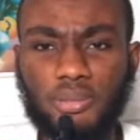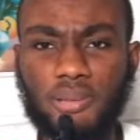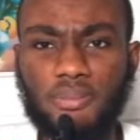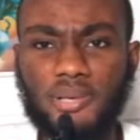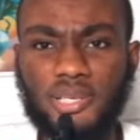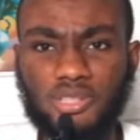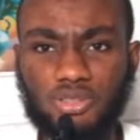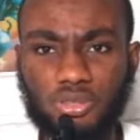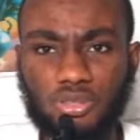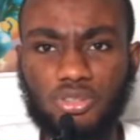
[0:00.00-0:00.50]

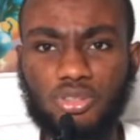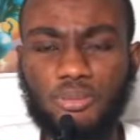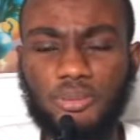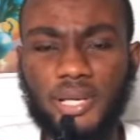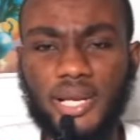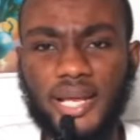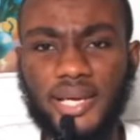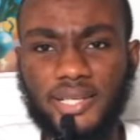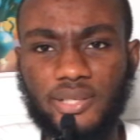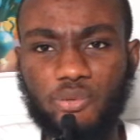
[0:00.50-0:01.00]
Me so so
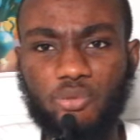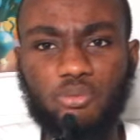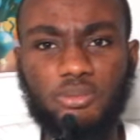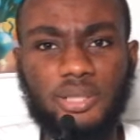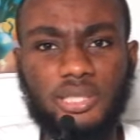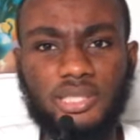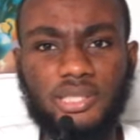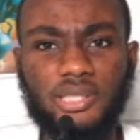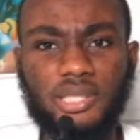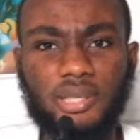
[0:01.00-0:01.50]
be like it,
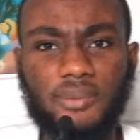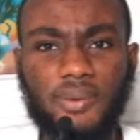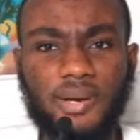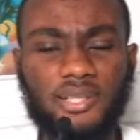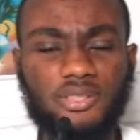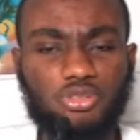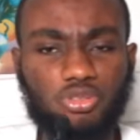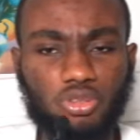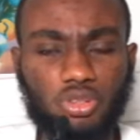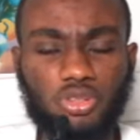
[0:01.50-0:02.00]
mady. Now
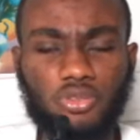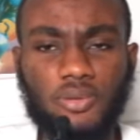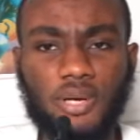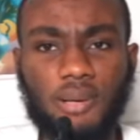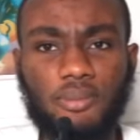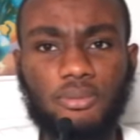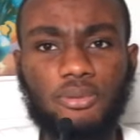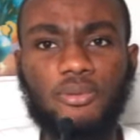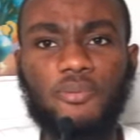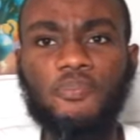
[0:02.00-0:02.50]

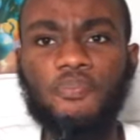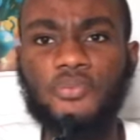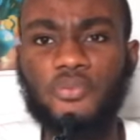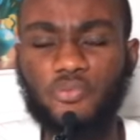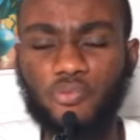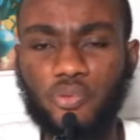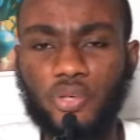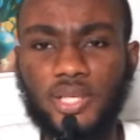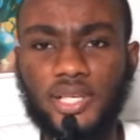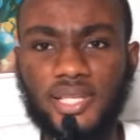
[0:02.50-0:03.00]
subscribe
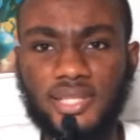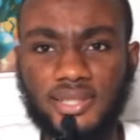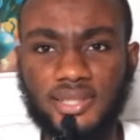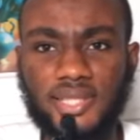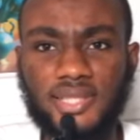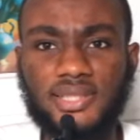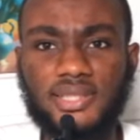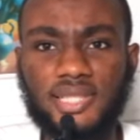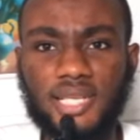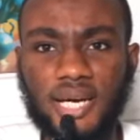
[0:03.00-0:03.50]
for
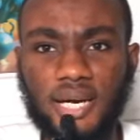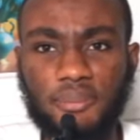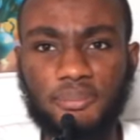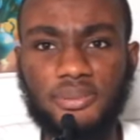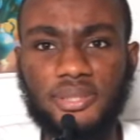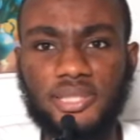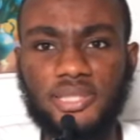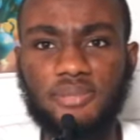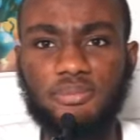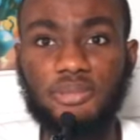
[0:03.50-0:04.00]
latest
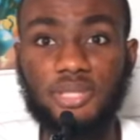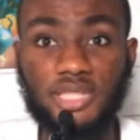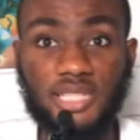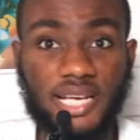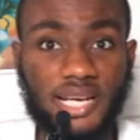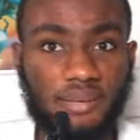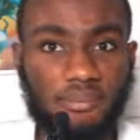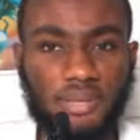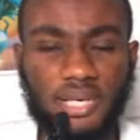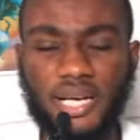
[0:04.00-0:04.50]
updates.
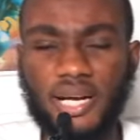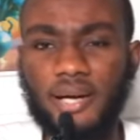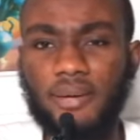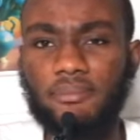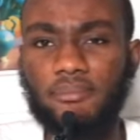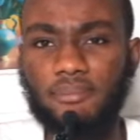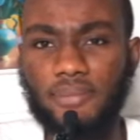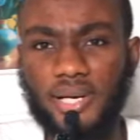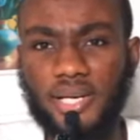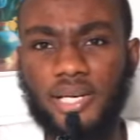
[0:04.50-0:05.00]
Midian Mega.
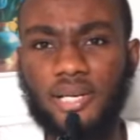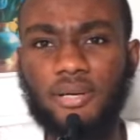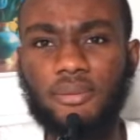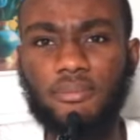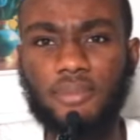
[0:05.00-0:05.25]
Makrao.